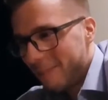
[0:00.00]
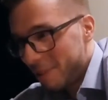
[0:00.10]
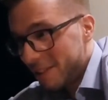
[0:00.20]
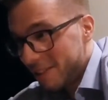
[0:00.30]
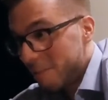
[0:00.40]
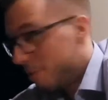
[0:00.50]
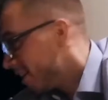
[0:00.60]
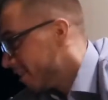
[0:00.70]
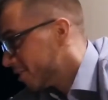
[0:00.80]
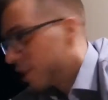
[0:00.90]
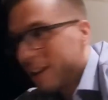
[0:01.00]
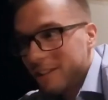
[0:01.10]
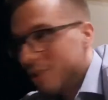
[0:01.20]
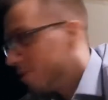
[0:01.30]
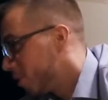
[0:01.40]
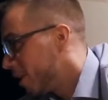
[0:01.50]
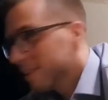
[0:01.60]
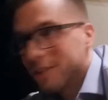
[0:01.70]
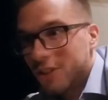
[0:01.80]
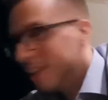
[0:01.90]
I'm basically playing in chat, looking
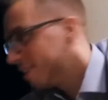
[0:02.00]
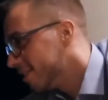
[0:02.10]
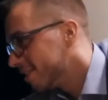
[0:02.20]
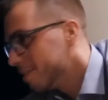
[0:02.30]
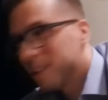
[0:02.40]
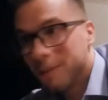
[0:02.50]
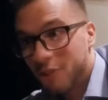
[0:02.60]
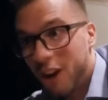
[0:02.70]
at the chat at the same time,